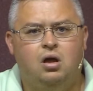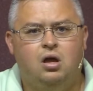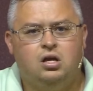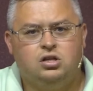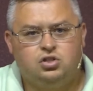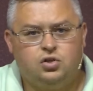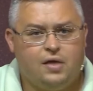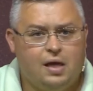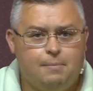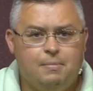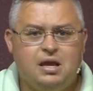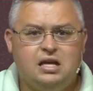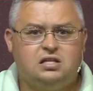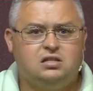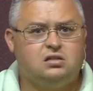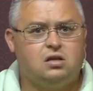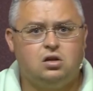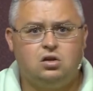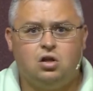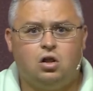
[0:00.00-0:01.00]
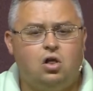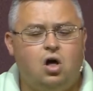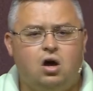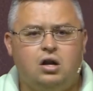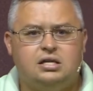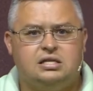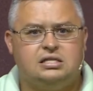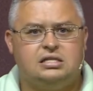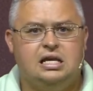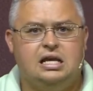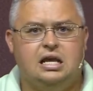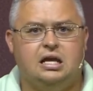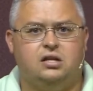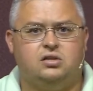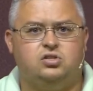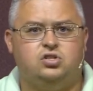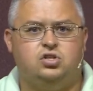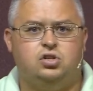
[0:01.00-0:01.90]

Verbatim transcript: So that makes a lot of sense.